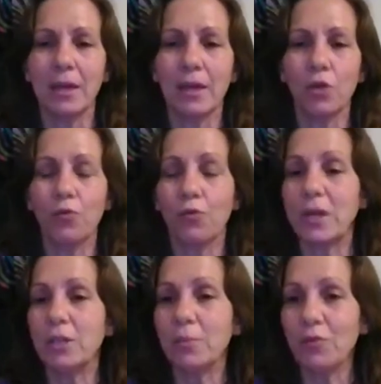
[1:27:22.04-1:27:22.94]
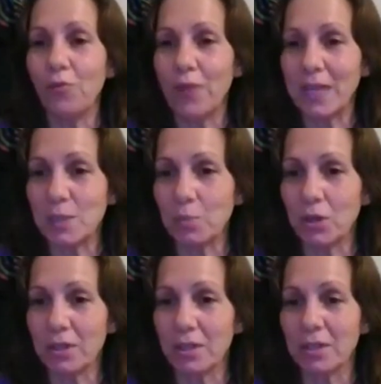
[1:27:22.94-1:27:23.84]
Friend him on Facebook
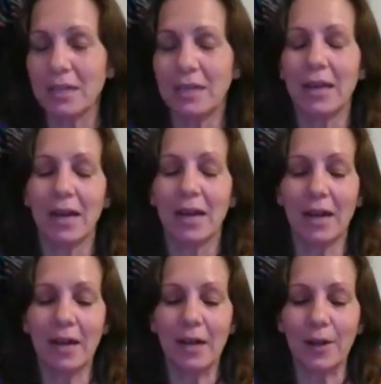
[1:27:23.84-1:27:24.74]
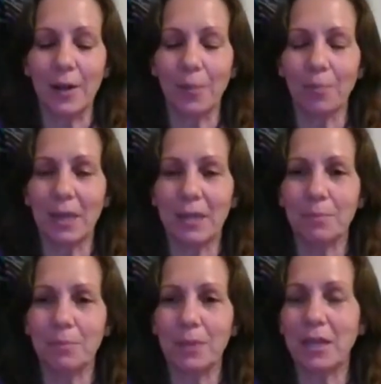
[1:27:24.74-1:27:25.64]
um,
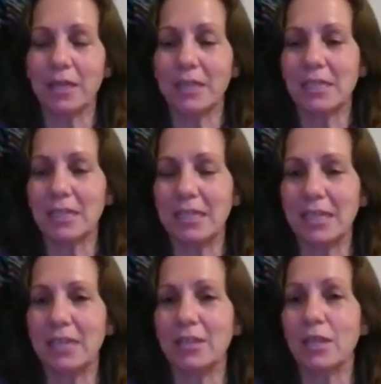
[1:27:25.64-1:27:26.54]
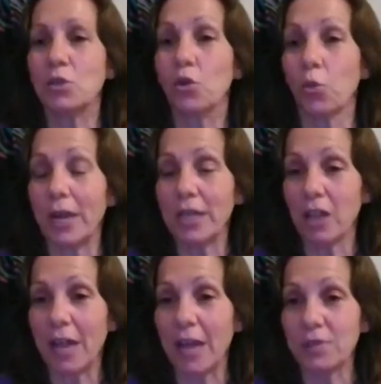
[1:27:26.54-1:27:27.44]
because he does great
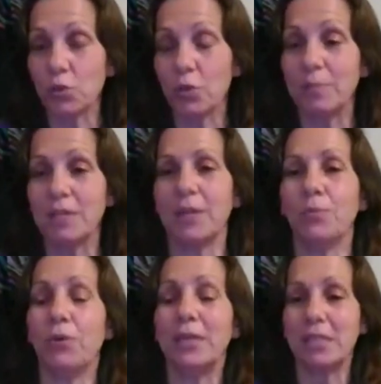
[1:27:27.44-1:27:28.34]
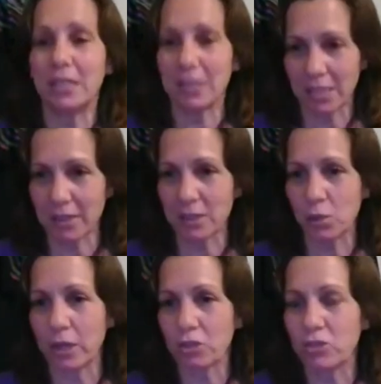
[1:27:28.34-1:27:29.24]
live streams and brings in
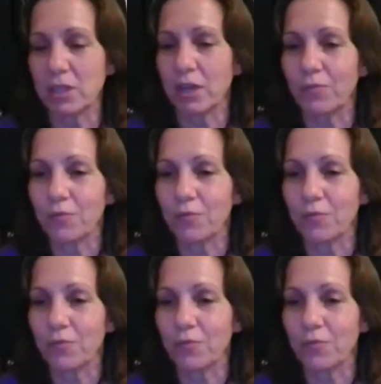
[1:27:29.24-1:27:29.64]
Sasquatch stuff.